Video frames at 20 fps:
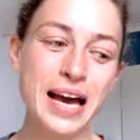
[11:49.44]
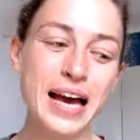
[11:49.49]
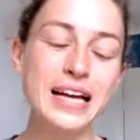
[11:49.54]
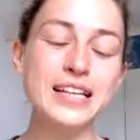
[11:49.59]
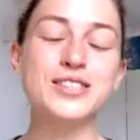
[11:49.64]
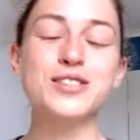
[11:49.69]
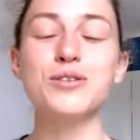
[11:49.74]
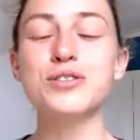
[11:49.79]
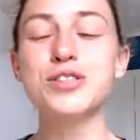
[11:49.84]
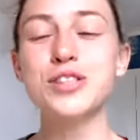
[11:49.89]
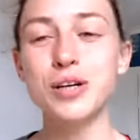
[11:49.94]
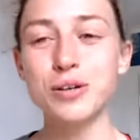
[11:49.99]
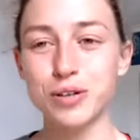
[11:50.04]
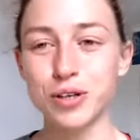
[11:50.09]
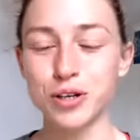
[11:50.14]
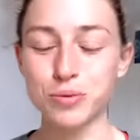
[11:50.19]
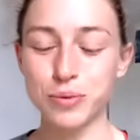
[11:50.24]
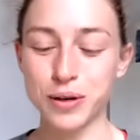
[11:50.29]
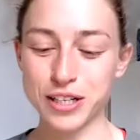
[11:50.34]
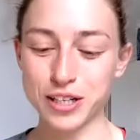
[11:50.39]
It's also
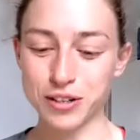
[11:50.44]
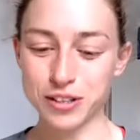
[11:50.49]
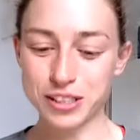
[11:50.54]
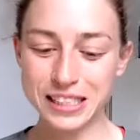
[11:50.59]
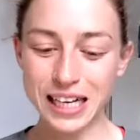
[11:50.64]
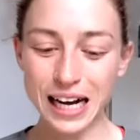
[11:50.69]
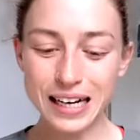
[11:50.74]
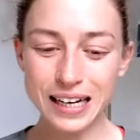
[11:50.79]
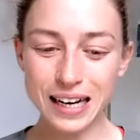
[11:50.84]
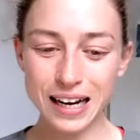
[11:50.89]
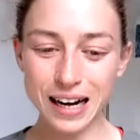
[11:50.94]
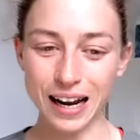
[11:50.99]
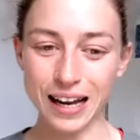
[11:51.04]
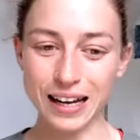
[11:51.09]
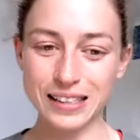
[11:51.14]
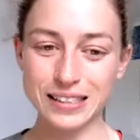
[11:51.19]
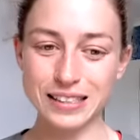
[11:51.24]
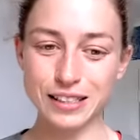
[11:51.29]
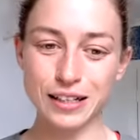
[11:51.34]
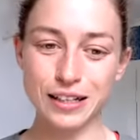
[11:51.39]
good when you're
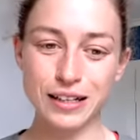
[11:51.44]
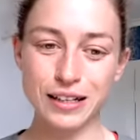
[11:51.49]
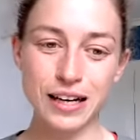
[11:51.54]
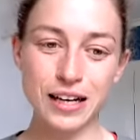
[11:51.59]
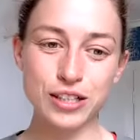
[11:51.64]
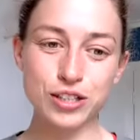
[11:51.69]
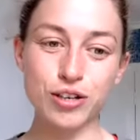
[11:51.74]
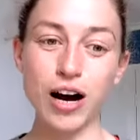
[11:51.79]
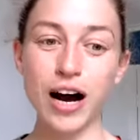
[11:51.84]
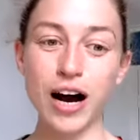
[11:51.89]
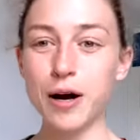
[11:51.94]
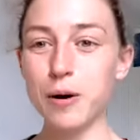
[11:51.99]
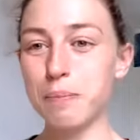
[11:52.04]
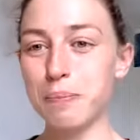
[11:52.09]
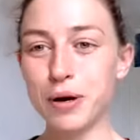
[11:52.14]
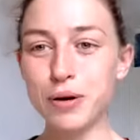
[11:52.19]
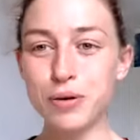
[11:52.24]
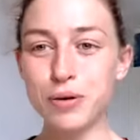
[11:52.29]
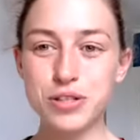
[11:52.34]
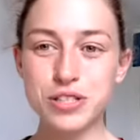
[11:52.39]
cycling to try on
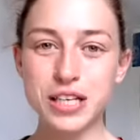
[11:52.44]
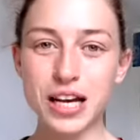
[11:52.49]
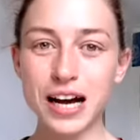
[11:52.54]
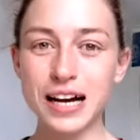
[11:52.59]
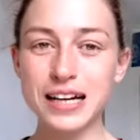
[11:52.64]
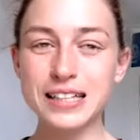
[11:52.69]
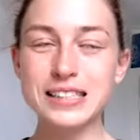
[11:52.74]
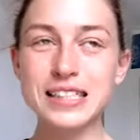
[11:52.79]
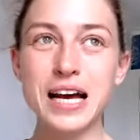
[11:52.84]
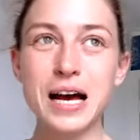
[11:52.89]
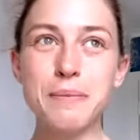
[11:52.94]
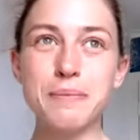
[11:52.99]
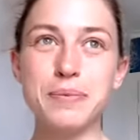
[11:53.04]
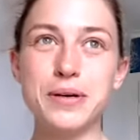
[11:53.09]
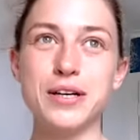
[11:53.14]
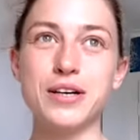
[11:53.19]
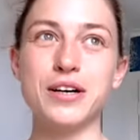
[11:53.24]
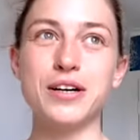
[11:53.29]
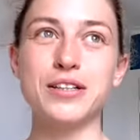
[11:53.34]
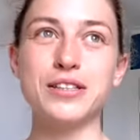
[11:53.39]
both sides,
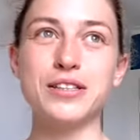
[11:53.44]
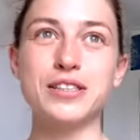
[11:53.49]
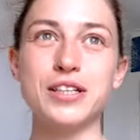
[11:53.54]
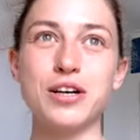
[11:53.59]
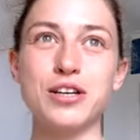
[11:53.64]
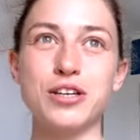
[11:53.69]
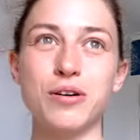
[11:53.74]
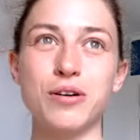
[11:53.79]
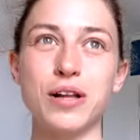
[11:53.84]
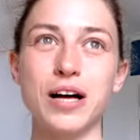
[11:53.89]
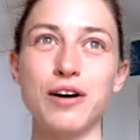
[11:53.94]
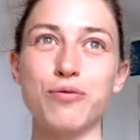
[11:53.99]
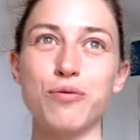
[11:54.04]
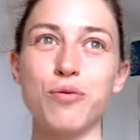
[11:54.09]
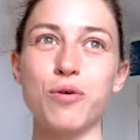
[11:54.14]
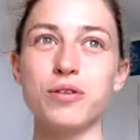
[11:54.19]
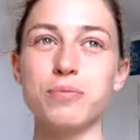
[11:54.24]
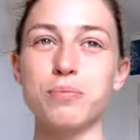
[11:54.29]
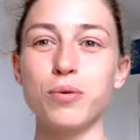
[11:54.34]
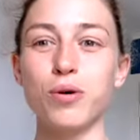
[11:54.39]
because you'll have
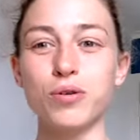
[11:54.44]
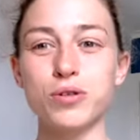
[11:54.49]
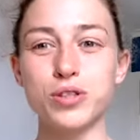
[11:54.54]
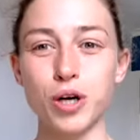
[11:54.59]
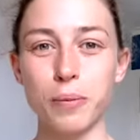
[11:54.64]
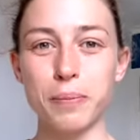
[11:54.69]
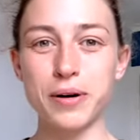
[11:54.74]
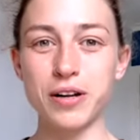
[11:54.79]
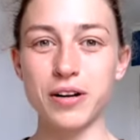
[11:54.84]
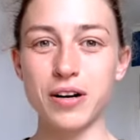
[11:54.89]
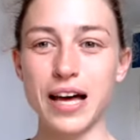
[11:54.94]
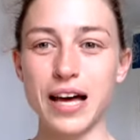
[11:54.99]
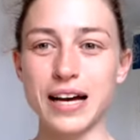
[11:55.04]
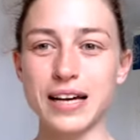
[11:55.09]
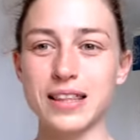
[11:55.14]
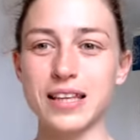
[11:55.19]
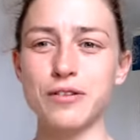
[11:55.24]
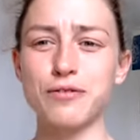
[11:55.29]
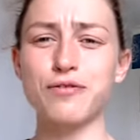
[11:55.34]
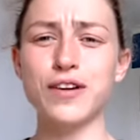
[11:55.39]
one more dominant
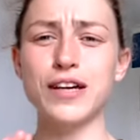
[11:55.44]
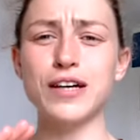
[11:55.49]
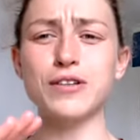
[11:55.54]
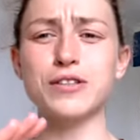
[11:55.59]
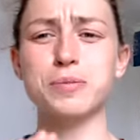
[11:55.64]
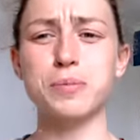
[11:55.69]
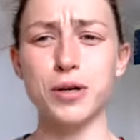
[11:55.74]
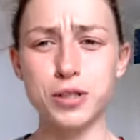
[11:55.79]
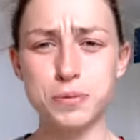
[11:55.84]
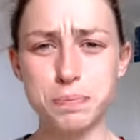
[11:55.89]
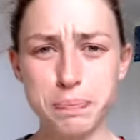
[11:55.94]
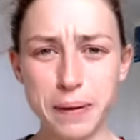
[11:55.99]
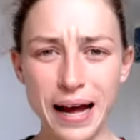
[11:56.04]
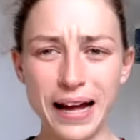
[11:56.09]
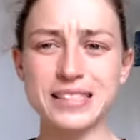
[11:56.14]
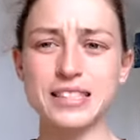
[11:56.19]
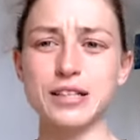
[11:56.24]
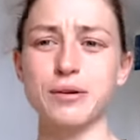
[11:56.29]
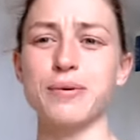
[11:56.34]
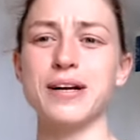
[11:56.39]
leg that feels much
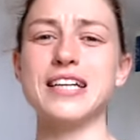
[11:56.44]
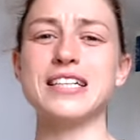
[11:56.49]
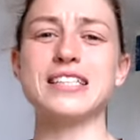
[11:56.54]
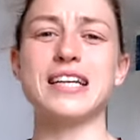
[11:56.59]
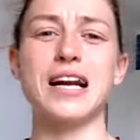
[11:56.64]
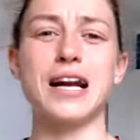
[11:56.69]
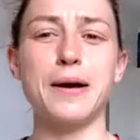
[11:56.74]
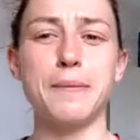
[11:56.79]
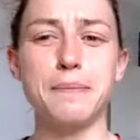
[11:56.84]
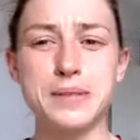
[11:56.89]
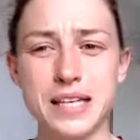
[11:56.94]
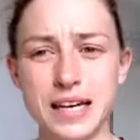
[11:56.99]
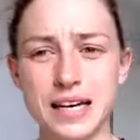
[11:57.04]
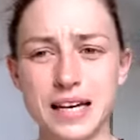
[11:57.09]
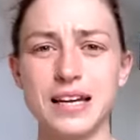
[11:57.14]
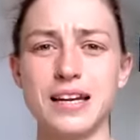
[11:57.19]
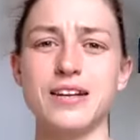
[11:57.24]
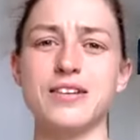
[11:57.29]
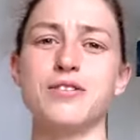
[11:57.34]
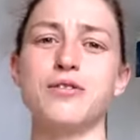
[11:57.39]
better when it's clipped
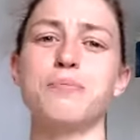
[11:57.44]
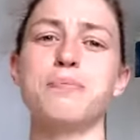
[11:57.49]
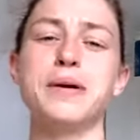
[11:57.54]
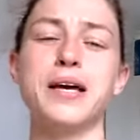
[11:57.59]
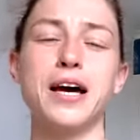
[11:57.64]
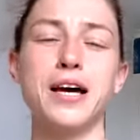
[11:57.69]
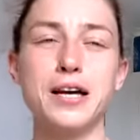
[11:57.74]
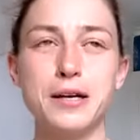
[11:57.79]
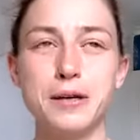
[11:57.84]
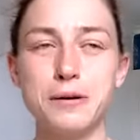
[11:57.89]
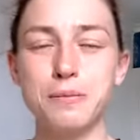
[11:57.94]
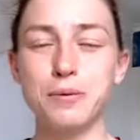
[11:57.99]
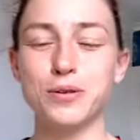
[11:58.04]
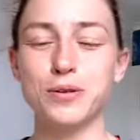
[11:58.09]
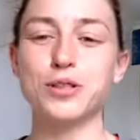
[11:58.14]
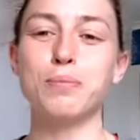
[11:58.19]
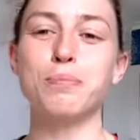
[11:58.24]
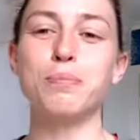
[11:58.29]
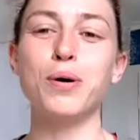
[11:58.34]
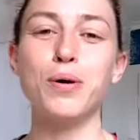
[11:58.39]
in, and you'll be able
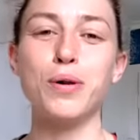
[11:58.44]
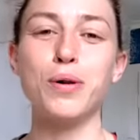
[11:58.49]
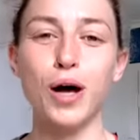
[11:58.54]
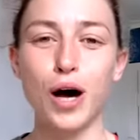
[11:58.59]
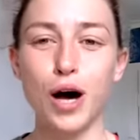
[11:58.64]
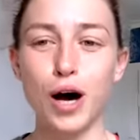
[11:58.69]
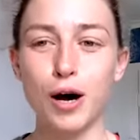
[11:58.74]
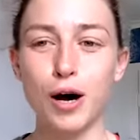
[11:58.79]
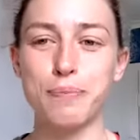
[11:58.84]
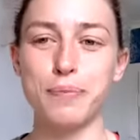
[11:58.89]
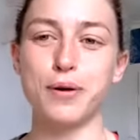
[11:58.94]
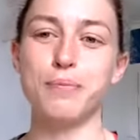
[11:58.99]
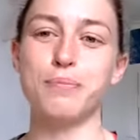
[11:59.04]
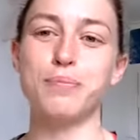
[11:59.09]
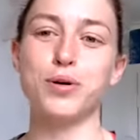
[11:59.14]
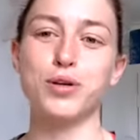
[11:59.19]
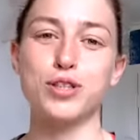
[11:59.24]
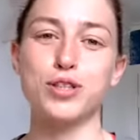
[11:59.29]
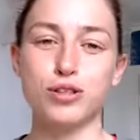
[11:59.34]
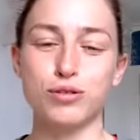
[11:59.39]
to pull up and
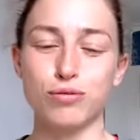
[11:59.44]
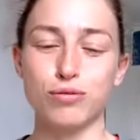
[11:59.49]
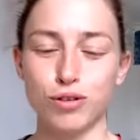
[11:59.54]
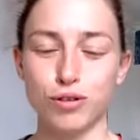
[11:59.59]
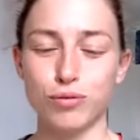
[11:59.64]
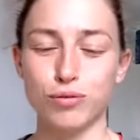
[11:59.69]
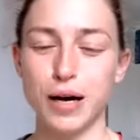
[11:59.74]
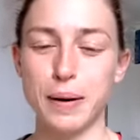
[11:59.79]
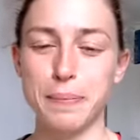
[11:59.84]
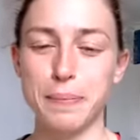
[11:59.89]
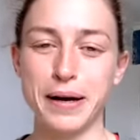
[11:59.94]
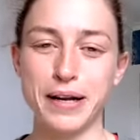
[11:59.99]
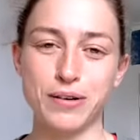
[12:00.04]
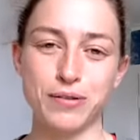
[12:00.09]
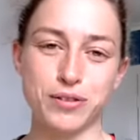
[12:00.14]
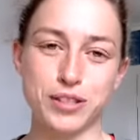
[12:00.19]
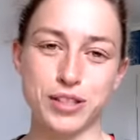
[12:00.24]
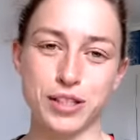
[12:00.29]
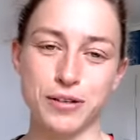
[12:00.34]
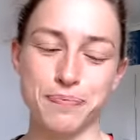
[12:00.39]
push through that
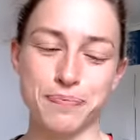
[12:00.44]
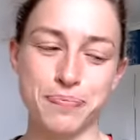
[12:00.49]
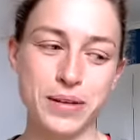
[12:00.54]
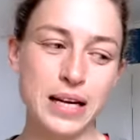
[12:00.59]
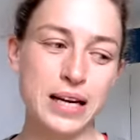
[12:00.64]
pedal turn.